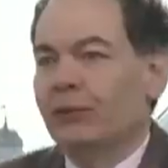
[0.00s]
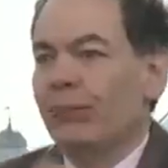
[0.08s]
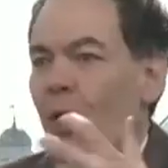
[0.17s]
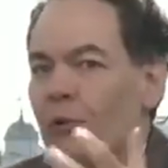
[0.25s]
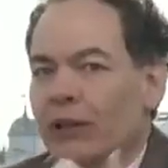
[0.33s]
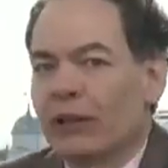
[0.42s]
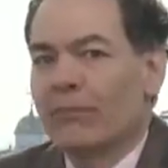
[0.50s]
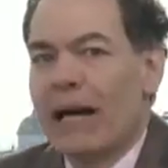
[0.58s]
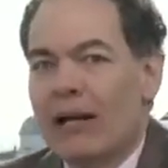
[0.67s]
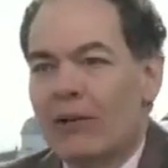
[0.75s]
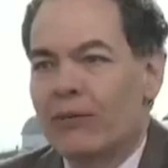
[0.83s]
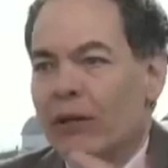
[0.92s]
of smoke that come
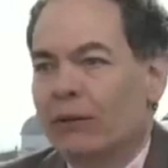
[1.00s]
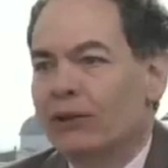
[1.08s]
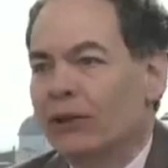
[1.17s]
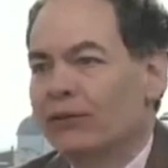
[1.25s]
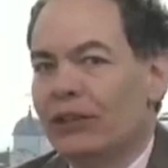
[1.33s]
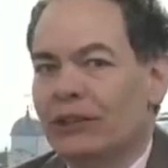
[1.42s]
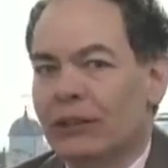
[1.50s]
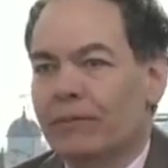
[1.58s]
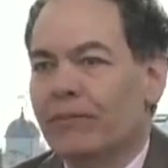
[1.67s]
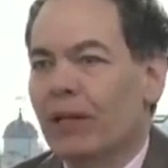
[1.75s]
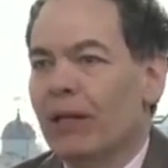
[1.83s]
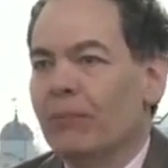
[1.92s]
out of the Federal Reserve
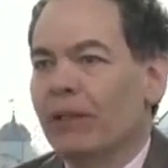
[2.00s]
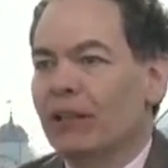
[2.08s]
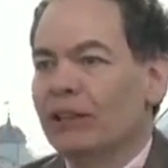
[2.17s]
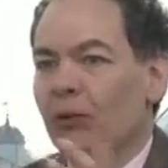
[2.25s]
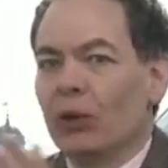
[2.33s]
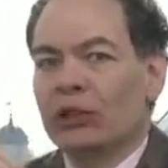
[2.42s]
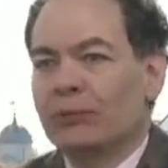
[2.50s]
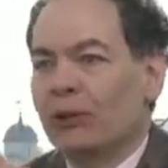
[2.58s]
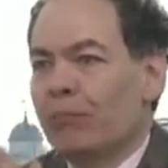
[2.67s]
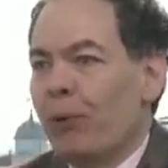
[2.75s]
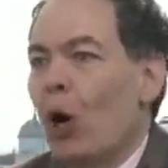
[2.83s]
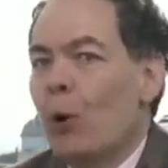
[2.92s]
System, because he worships
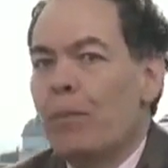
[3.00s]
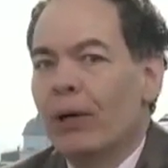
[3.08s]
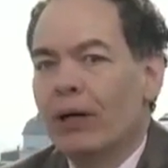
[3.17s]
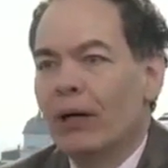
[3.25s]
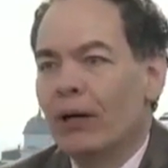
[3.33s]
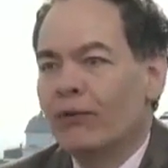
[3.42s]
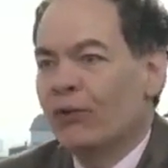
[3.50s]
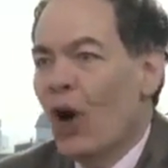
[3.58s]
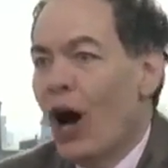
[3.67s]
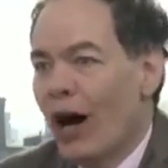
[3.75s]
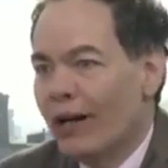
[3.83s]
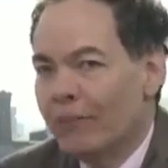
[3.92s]
the Pope of
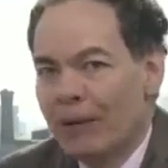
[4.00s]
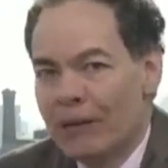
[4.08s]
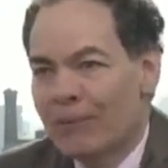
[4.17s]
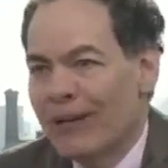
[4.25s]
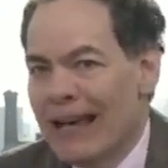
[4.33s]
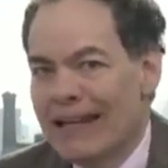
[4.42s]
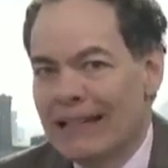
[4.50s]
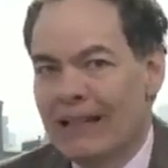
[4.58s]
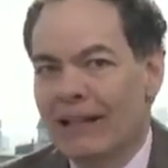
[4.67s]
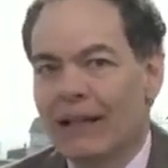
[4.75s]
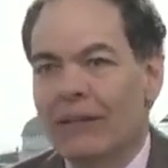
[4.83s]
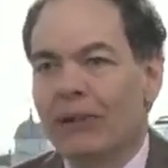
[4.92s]
fraud, Ben
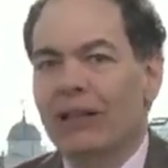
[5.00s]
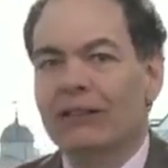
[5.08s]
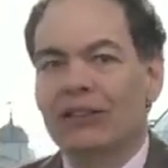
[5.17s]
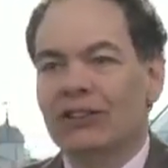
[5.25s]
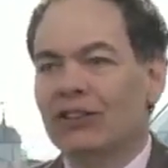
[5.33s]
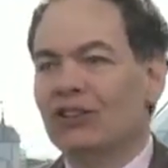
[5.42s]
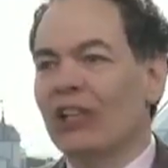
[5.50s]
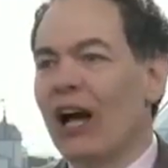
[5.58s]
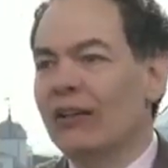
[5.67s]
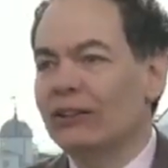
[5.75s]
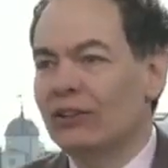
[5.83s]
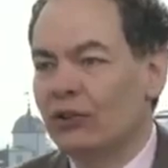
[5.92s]
Bernanke, because he's a
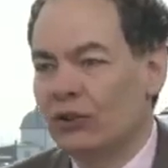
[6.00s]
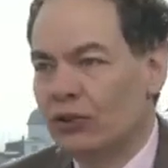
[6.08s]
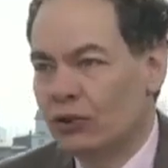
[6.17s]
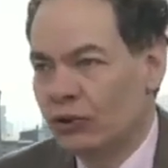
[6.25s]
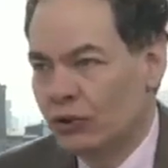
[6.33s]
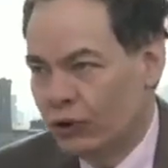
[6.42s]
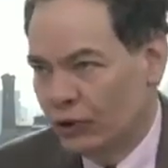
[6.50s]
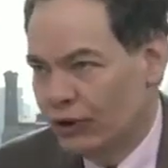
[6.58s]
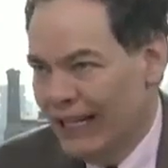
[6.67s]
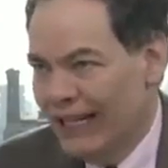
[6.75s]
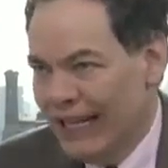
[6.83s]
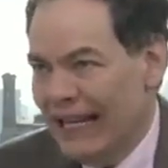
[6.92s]
Stalinist
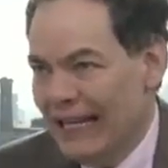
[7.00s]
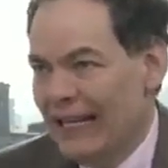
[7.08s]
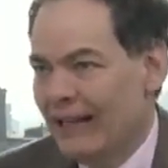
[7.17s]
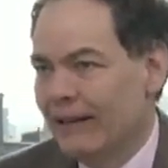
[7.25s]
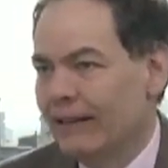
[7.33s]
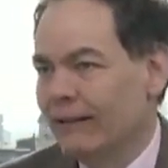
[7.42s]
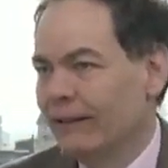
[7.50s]
idiot.